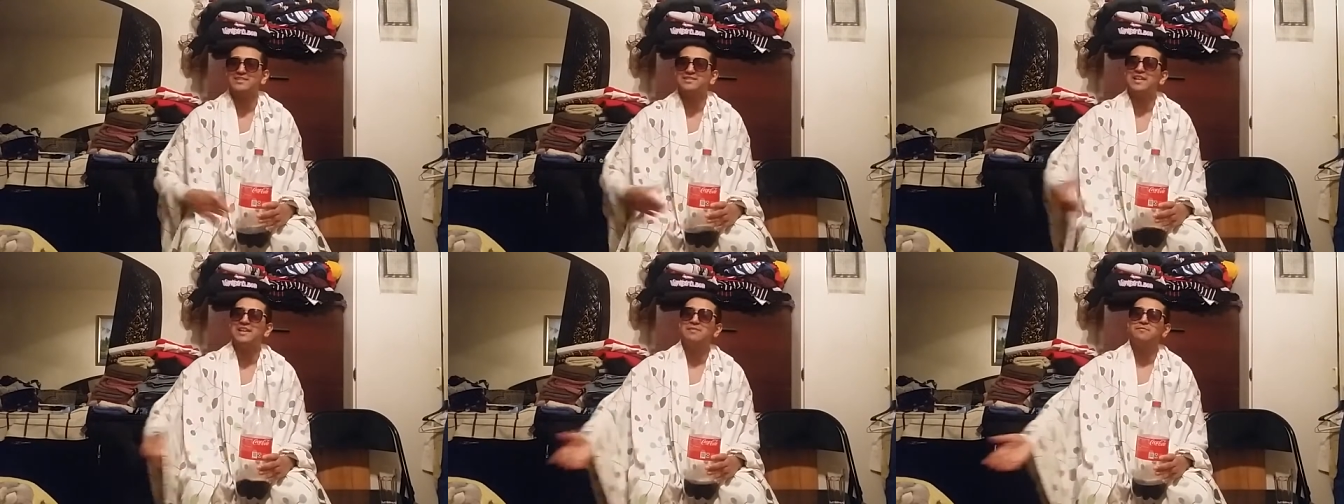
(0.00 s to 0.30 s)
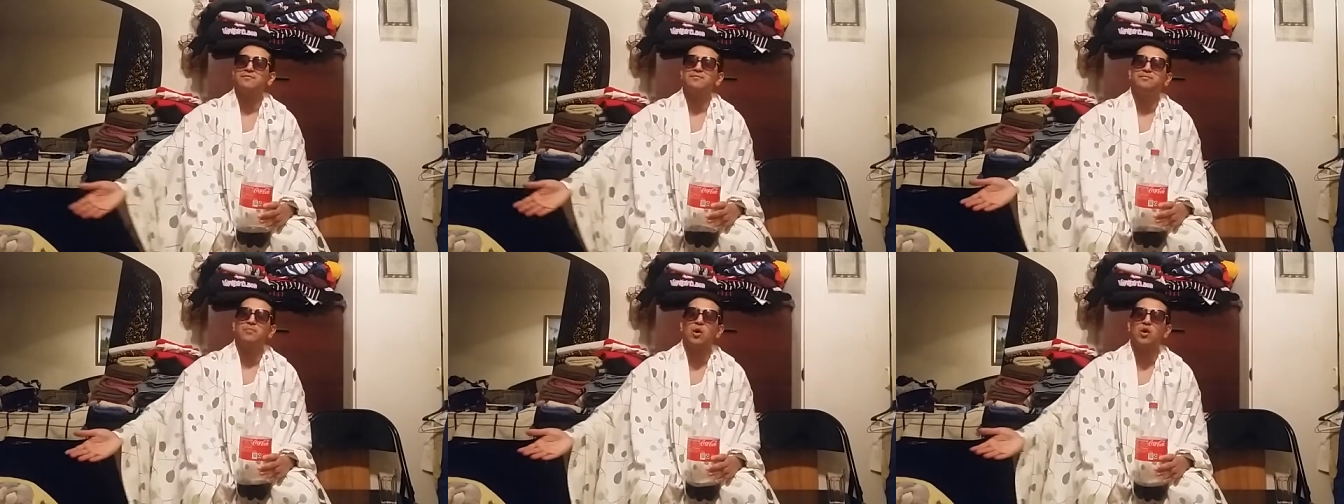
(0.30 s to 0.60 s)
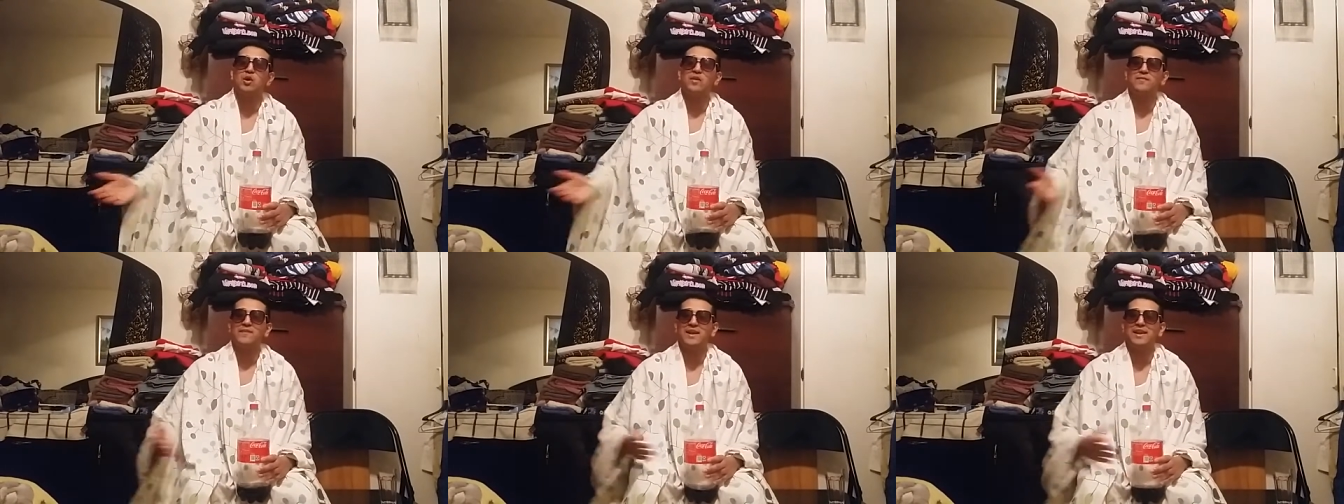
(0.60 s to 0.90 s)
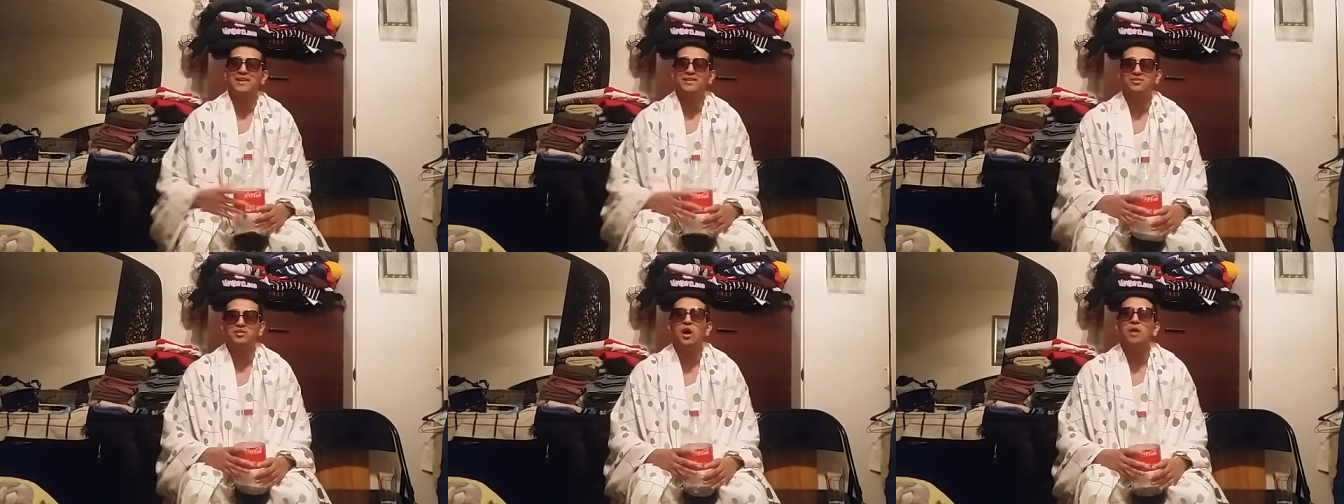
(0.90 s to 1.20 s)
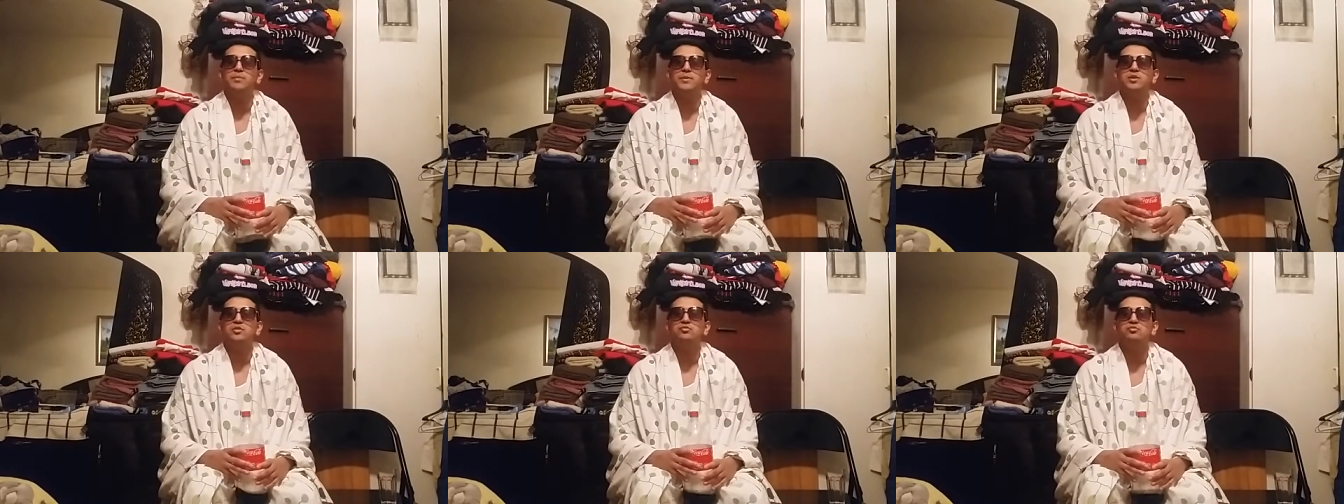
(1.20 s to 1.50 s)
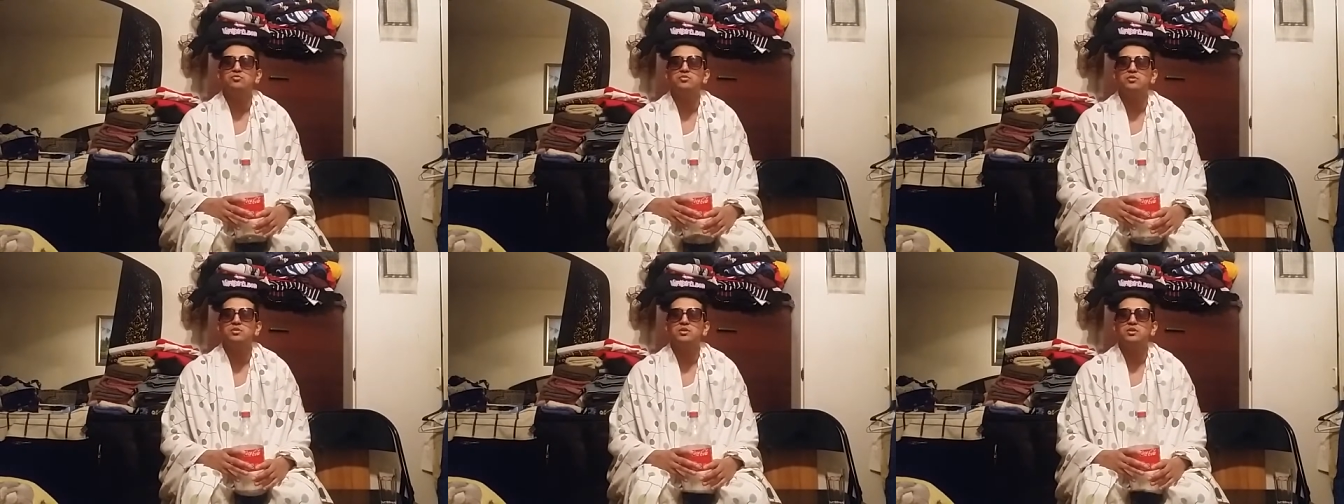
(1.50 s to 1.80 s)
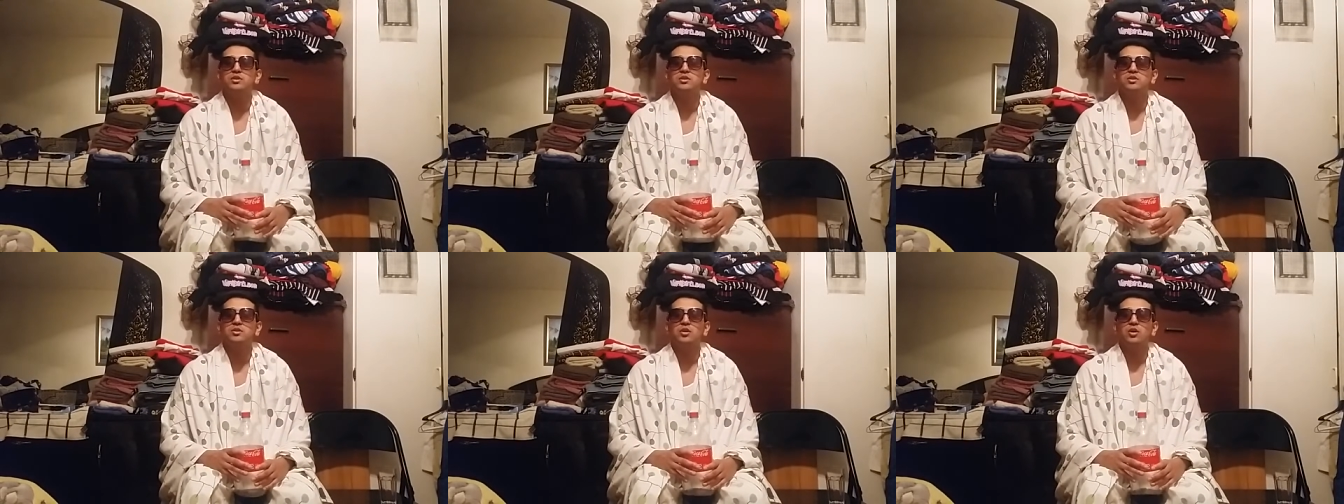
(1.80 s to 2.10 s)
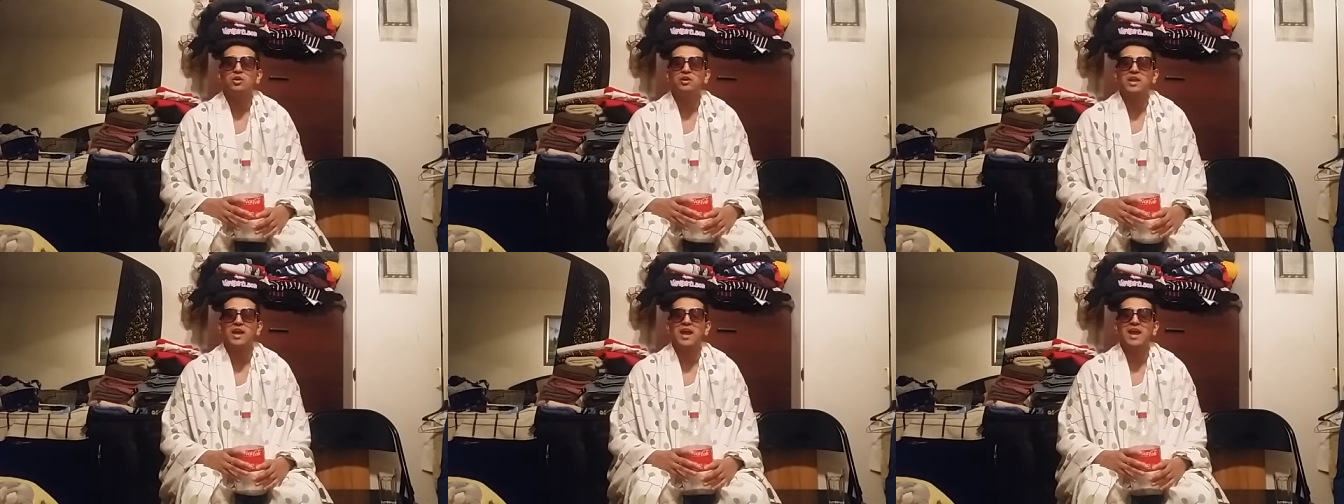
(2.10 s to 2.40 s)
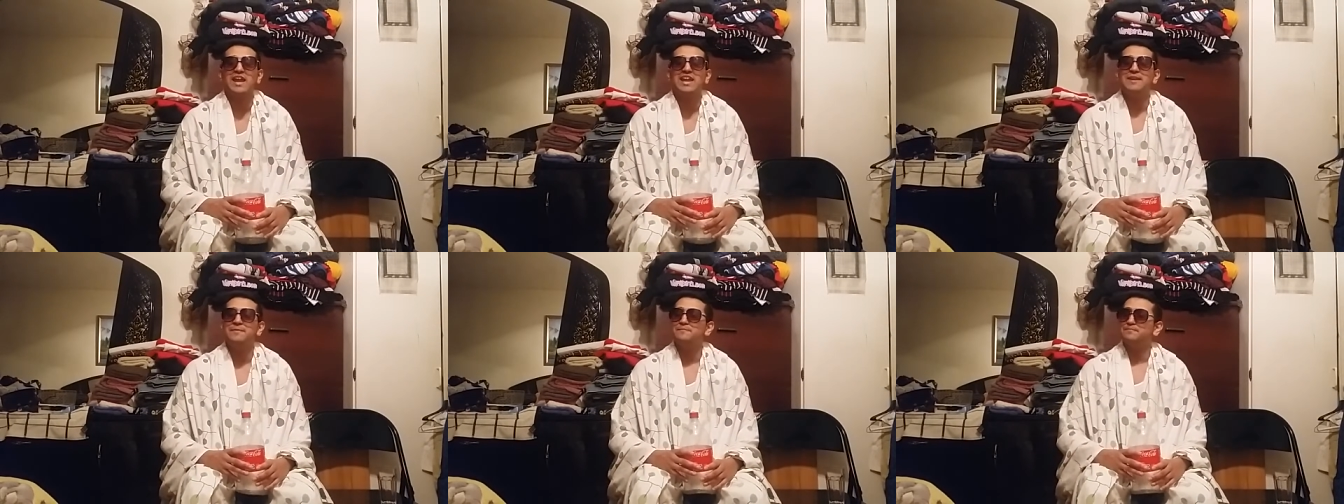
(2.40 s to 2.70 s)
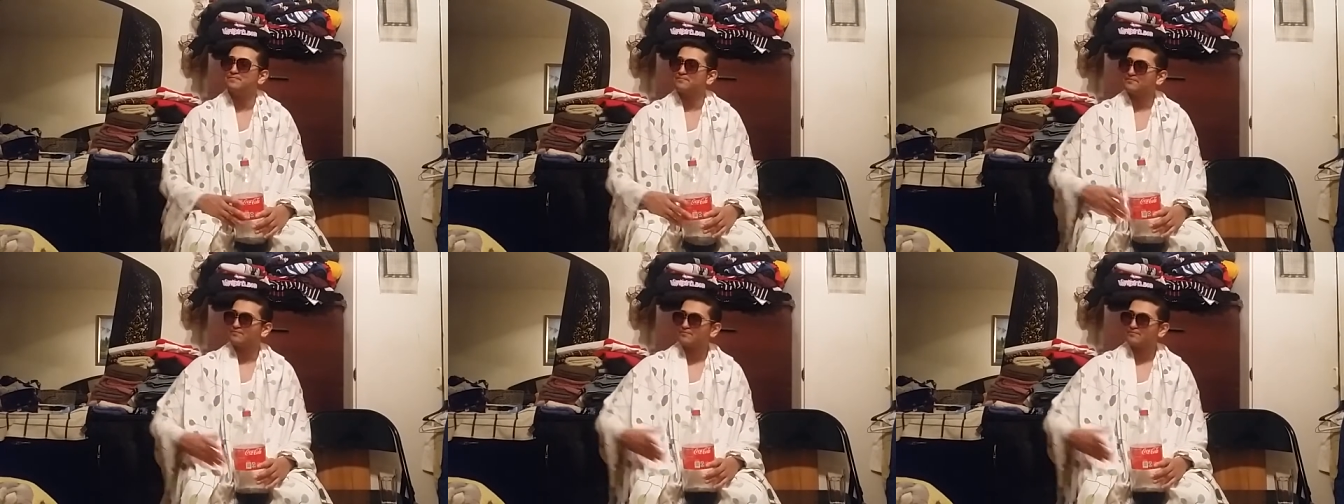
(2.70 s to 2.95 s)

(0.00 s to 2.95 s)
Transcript: It's not even part of AEW. Okay?